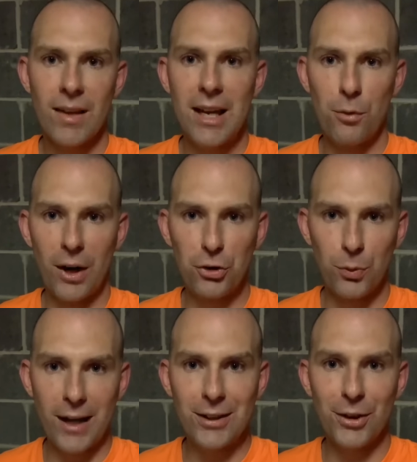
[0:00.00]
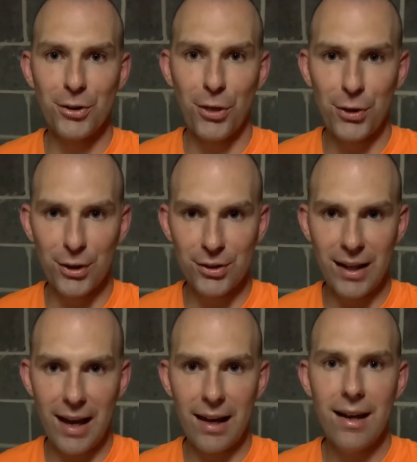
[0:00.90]
He resurrected on the third
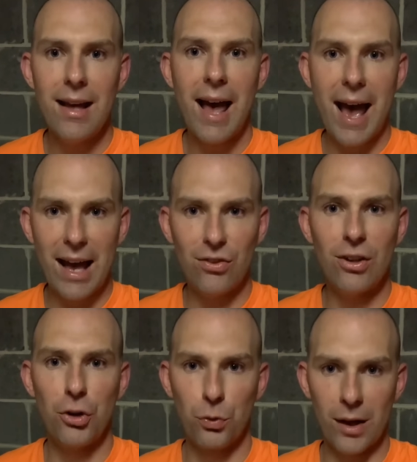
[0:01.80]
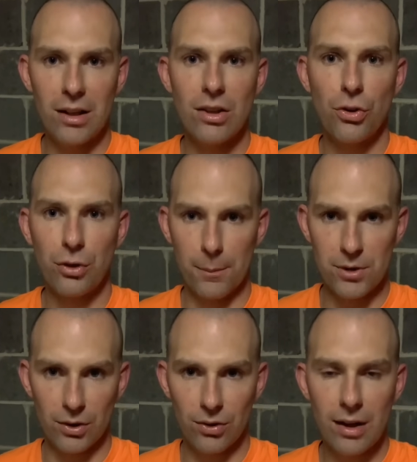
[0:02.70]
day, as it is written in the
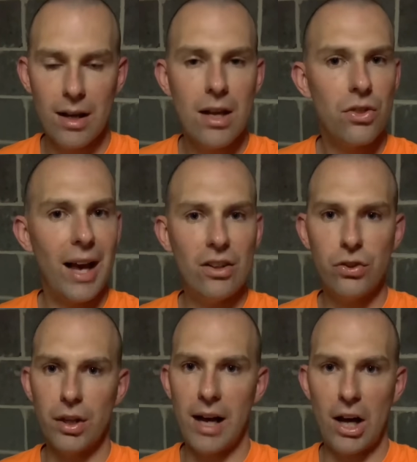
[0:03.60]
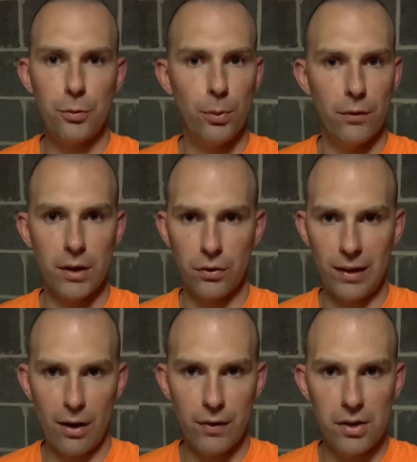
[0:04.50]
scriptures. That's the gospel of your
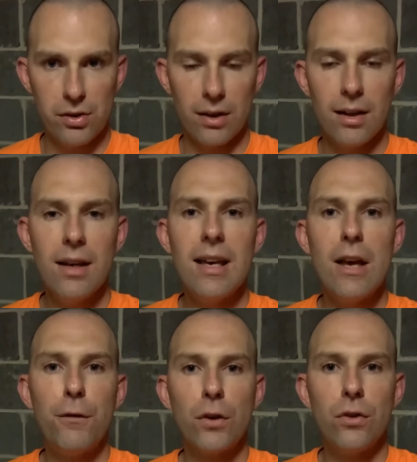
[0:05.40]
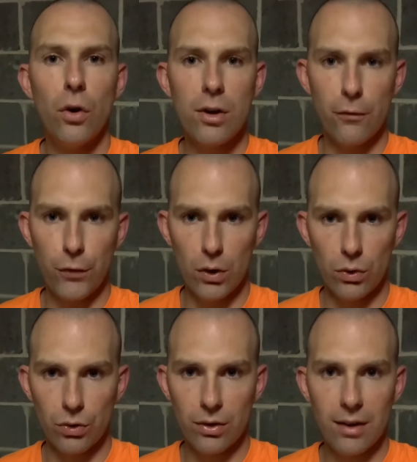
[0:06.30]
salvation. If you're still
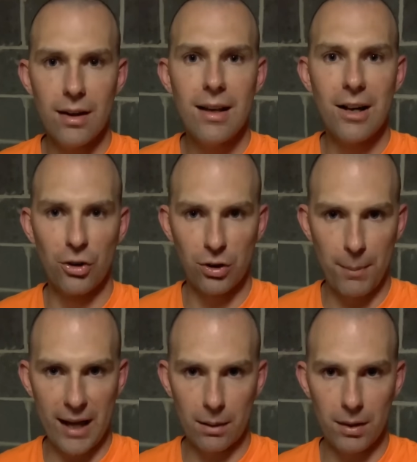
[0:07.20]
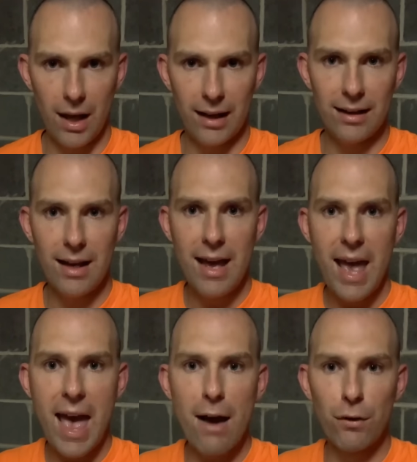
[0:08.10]
confused, here's the bottom line.
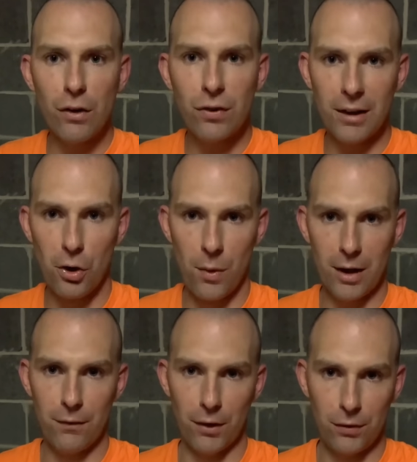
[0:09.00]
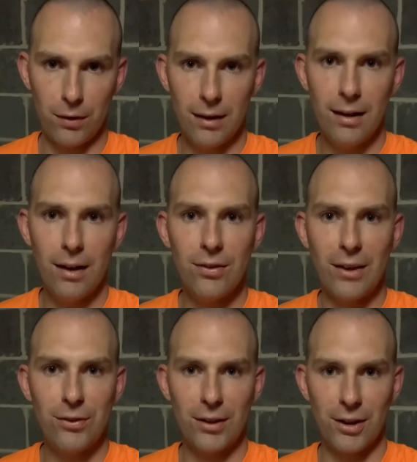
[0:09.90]
Every single one of us is a
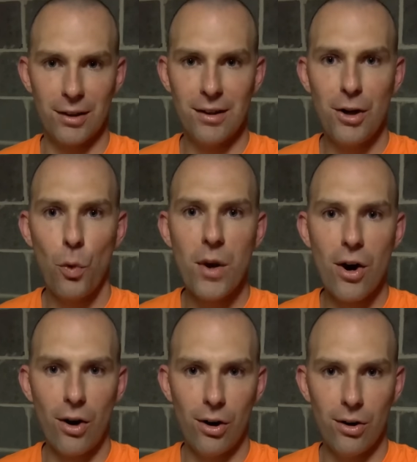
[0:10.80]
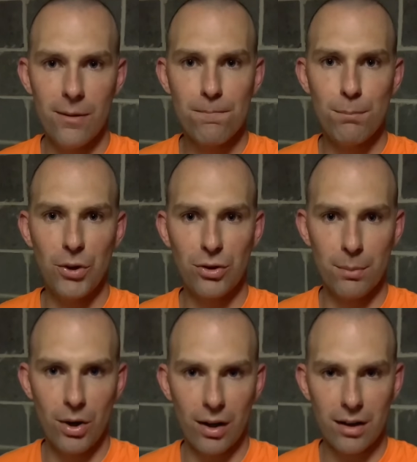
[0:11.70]
sinner. We all miss the
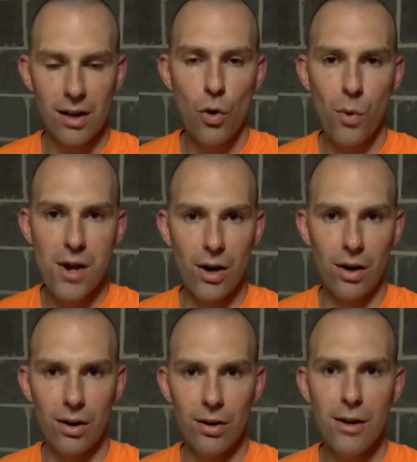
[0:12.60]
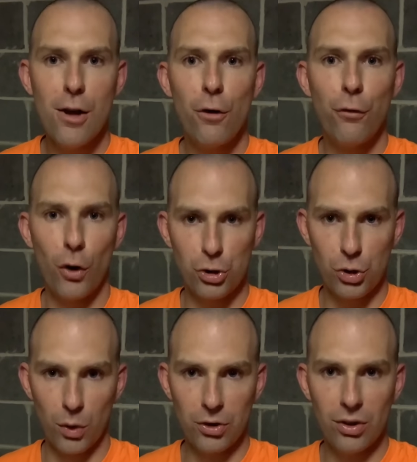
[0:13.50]
mark. We all fall
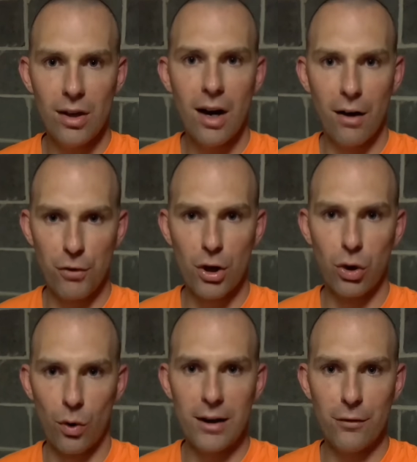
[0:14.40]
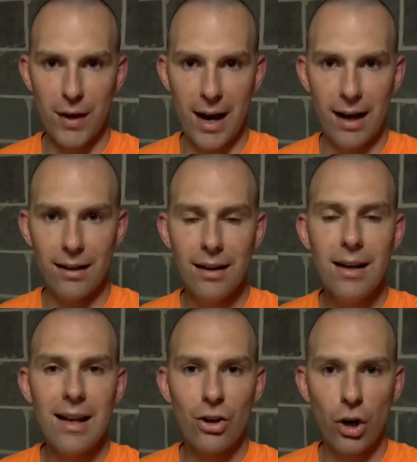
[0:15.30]
short of the glory of God.
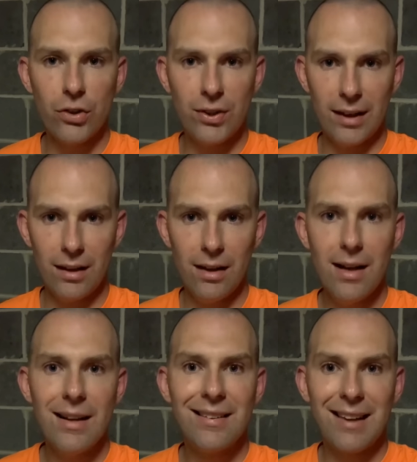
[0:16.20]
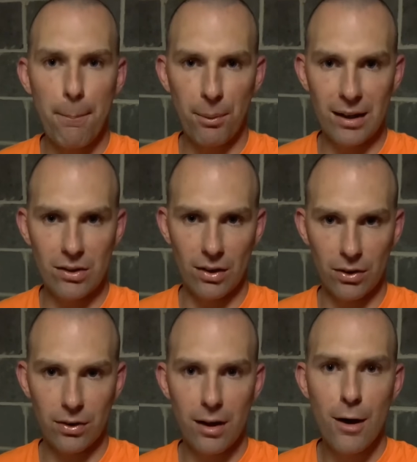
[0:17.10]
And our sin separates
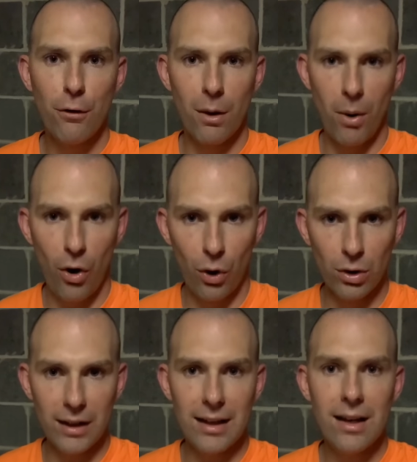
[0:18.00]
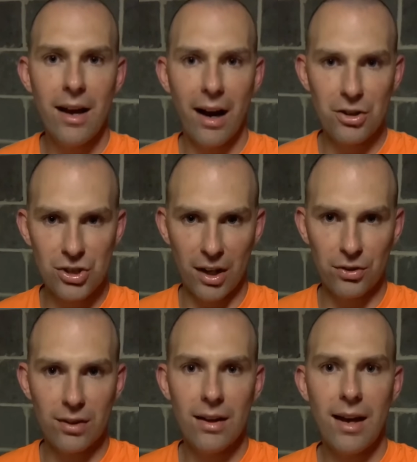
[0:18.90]
us from a holy, a
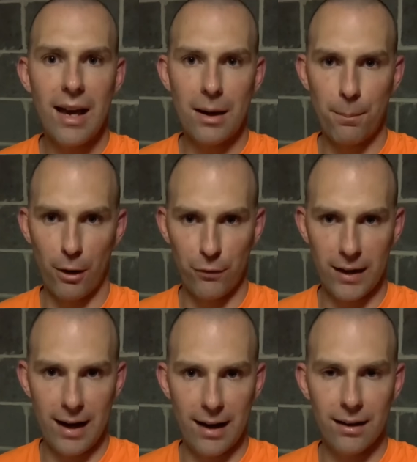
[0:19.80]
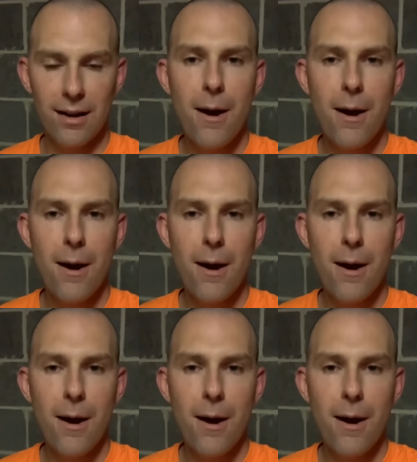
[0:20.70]
just, and a perfect God.